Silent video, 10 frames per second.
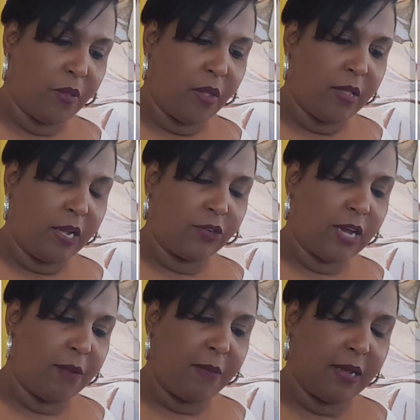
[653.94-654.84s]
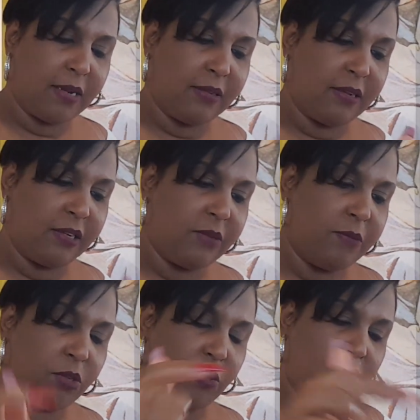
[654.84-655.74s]
They're trying to make a decision
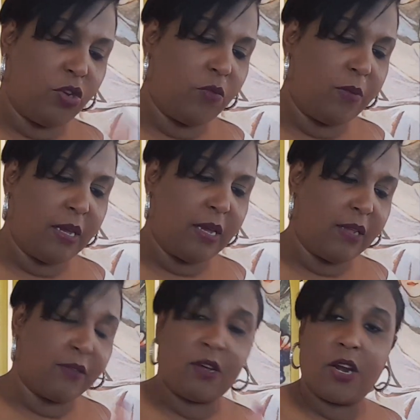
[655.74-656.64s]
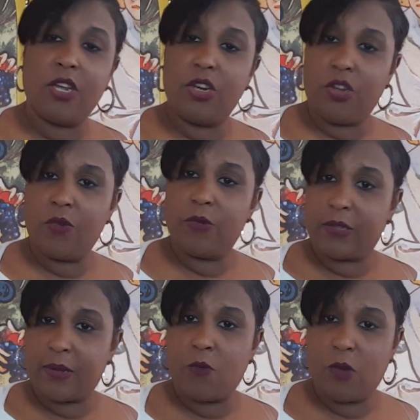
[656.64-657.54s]
between a new beginning, starting new with
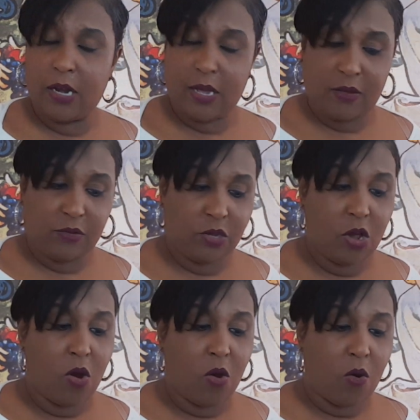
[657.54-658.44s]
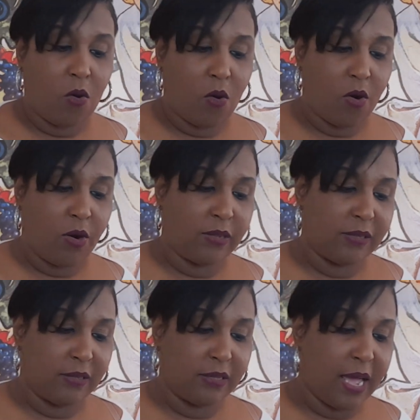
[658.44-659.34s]
someone else, or
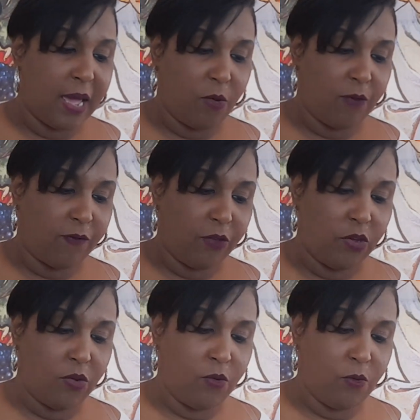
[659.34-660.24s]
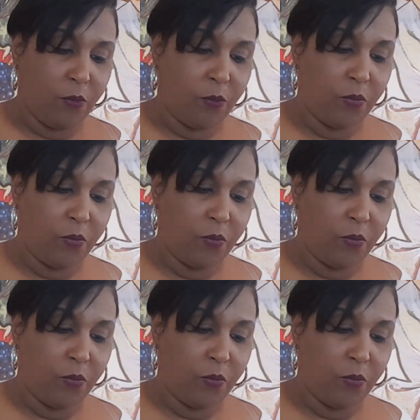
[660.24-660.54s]
stay with you